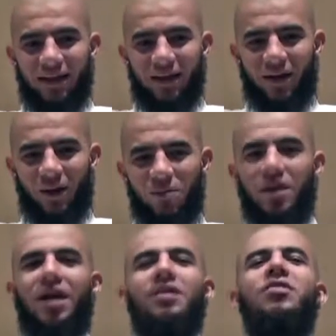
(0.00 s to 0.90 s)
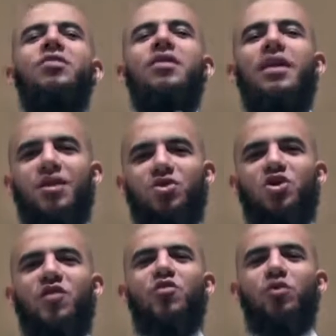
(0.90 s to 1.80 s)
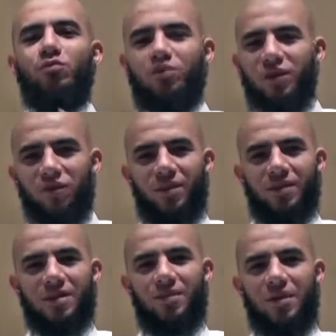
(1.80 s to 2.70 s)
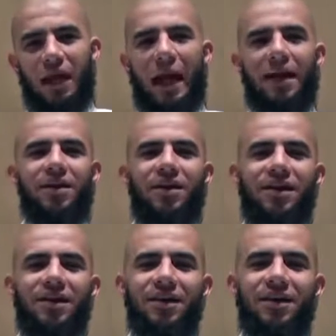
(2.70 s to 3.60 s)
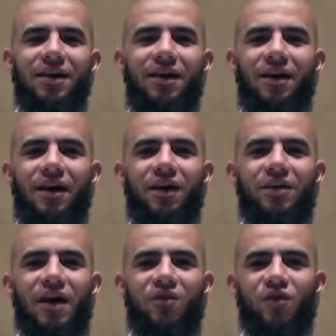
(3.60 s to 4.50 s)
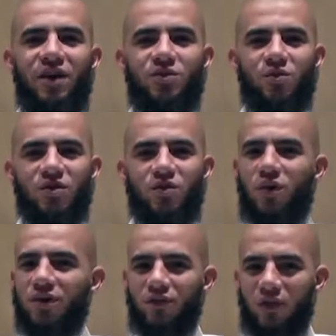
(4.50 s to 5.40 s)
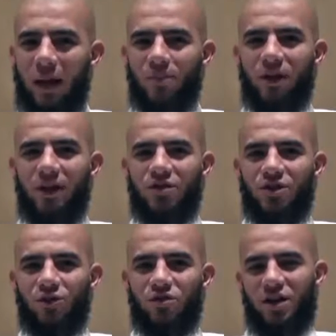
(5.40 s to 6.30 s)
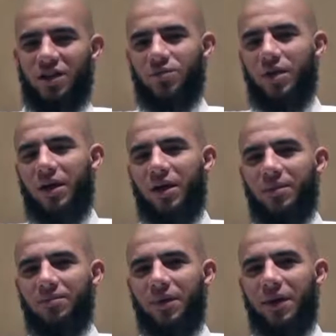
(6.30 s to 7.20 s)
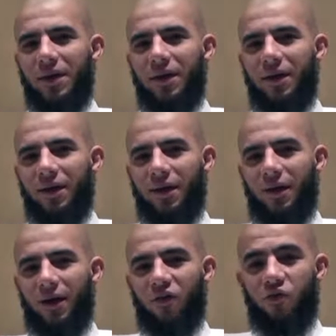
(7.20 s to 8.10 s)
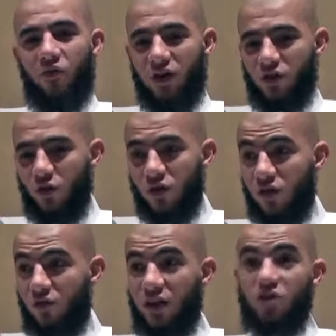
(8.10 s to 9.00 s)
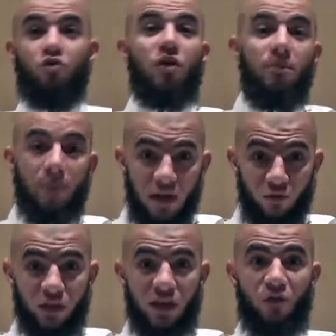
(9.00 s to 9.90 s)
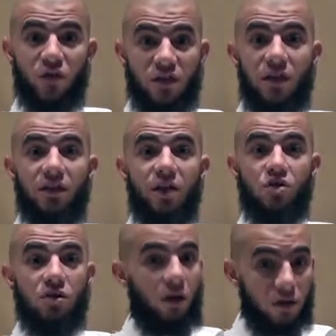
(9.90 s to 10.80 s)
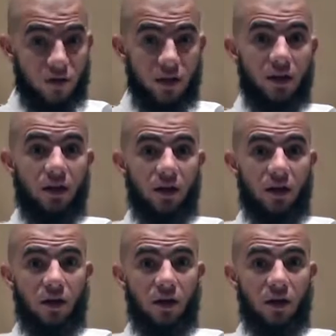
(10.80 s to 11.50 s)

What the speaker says: But until then, I'll just give you a brief about some of the agony that I faced with this wonderful application, which has become a source of extreme benefit and facilitation, honestly.